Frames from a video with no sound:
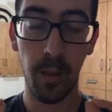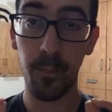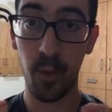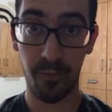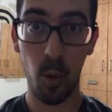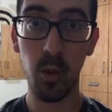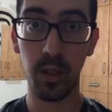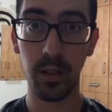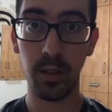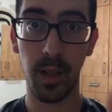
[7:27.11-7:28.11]

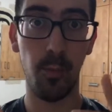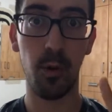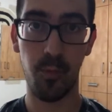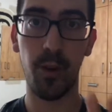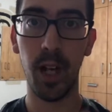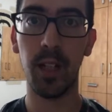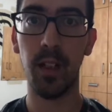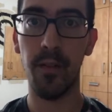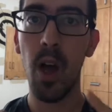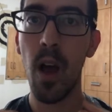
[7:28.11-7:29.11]
focused and more
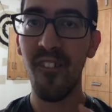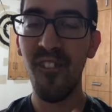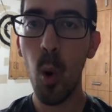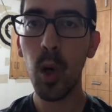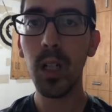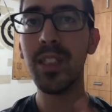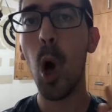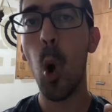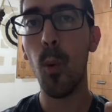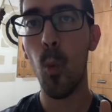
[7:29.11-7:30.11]
productive, focus
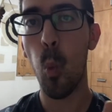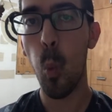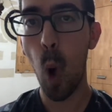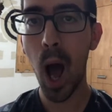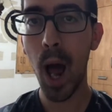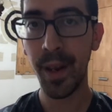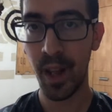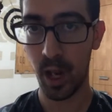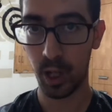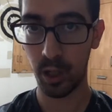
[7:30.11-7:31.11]
on one
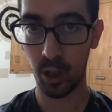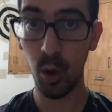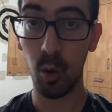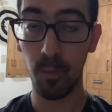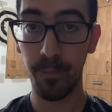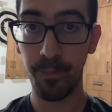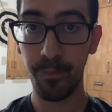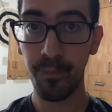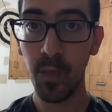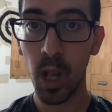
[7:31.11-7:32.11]
goal.
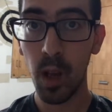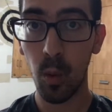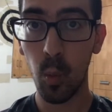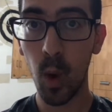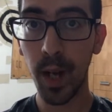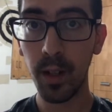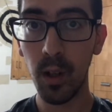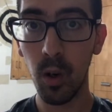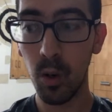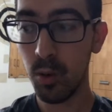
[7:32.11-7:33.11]
One
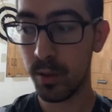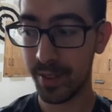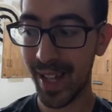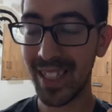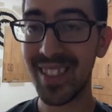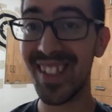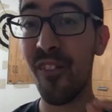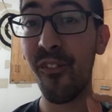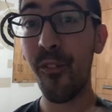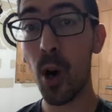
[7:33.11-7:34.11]
goal, that's the
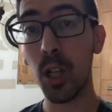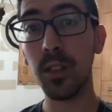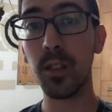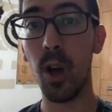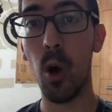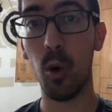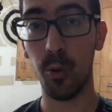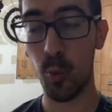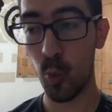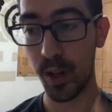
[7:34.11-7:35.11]
first goal
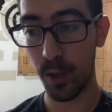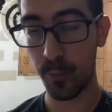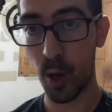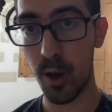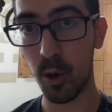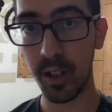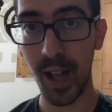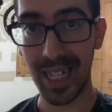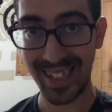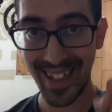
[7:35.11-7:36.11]
when you
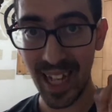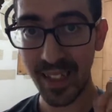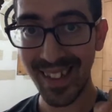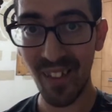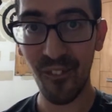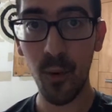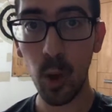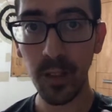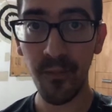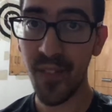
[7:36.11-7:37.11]
prioritize. That's the
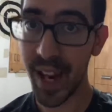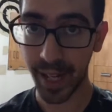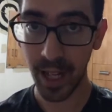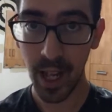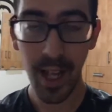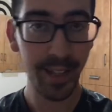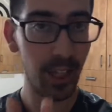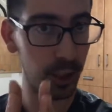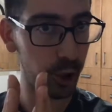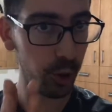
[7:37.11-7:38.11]
first thing
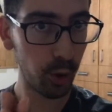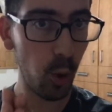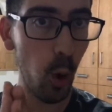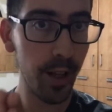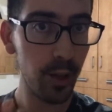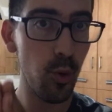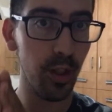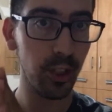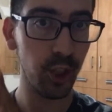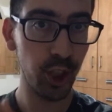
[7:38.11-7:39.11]
that you're going to
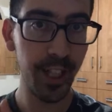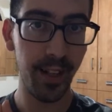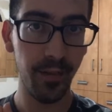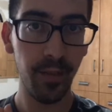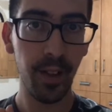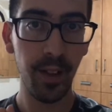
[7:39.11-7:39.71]
achieve